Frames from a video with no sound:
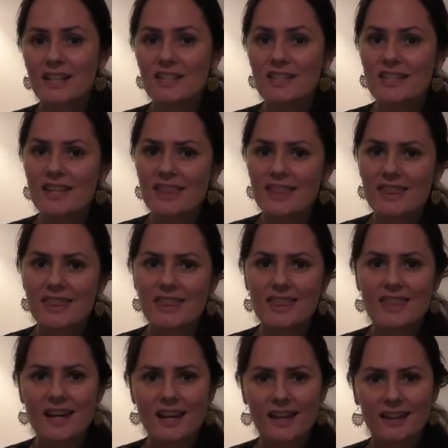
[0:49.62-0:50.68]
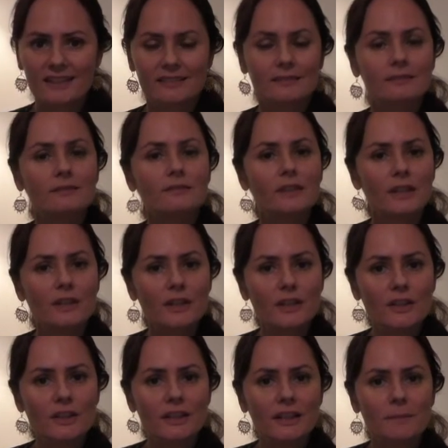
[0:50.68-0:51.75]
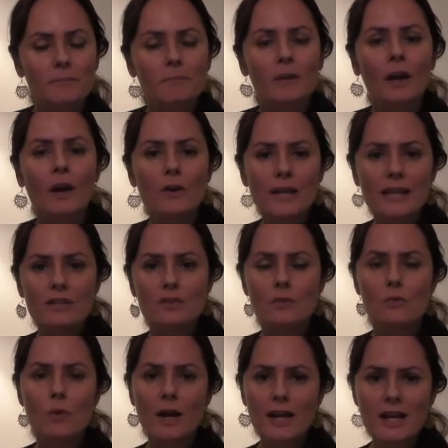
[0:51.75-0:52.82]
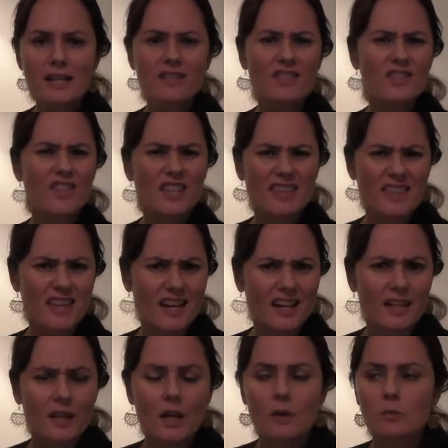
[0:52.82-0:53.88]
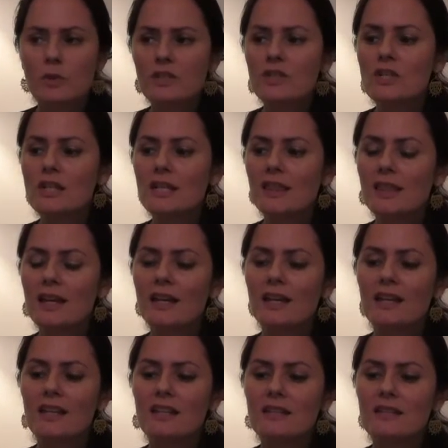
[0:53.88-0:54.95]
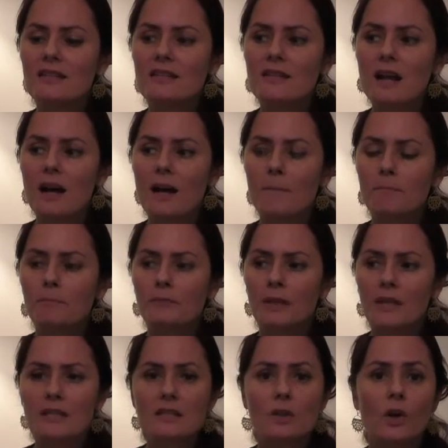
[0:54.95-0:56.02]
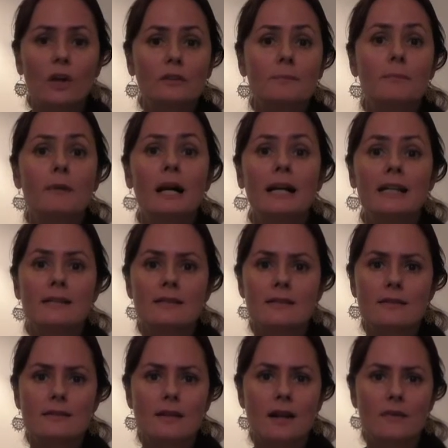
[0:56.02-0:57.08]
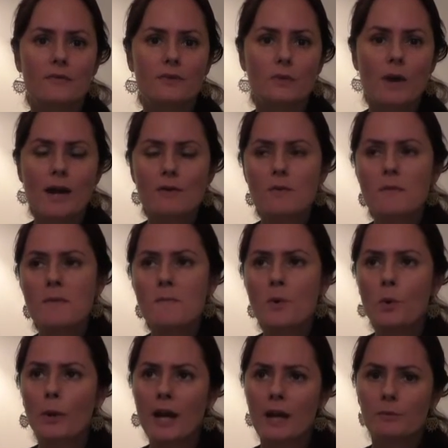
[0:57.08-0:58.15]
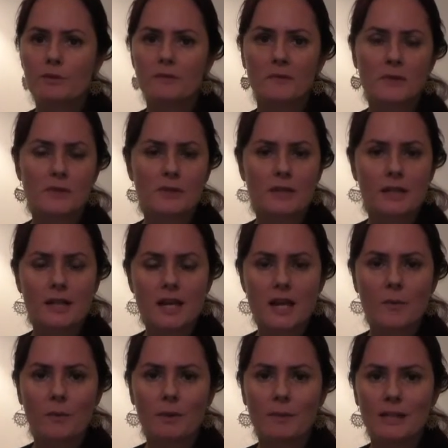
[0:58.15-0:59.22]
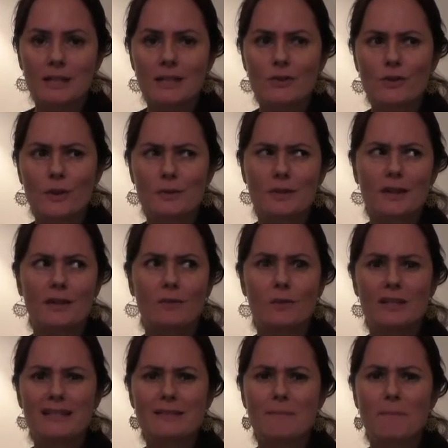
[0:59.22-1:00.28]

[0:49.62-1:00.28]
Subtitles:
Citta. Very good. Okay, so what is Citta? Well, Citta is, it's called mind stuff. So I remember when I was first studying with my teacher, I was like, what's